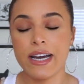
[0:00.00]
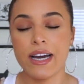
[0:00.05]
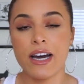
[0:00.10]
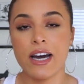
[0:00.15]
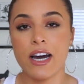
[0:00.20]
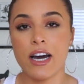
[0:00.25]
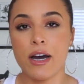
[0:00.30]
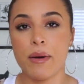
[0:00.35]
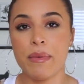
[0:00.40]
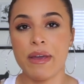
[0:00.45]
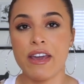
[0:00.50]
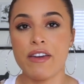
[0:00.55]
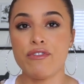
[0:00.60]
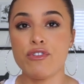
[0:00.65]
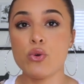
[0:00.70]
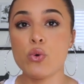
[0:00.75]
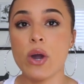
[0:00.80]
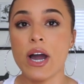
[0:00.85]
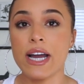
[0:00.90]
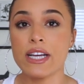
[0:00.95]
Um, if
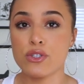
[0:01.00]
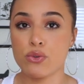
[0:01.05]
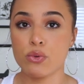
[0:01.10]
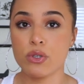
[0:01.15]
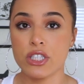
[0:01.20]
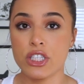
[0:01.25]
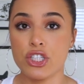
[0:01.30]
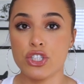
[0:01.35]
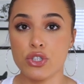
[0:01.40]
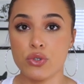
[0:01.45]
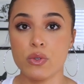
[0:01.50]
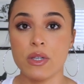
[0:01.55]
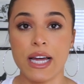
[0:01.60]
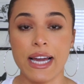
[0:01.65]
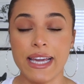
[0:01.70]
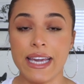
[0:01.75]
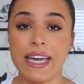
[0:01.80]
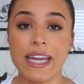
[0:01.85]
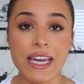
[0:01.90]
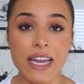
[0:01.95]
you guys really do
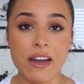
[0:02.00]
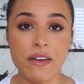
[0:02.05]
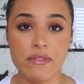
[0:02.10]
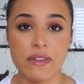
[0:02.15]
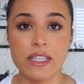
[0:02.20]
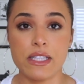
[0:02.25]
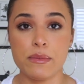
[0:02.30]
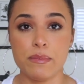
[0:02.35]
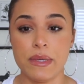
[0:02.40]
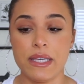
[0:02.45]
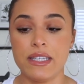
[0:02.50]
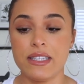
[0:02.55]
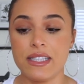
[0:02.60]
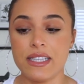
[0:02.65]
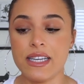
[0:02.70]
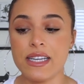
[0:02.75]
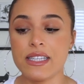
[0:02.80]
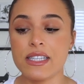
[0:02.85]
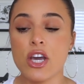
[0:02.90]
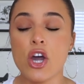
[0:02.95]
like any of these
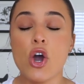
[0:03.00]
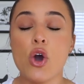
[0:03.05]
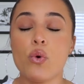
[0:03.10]
pieces,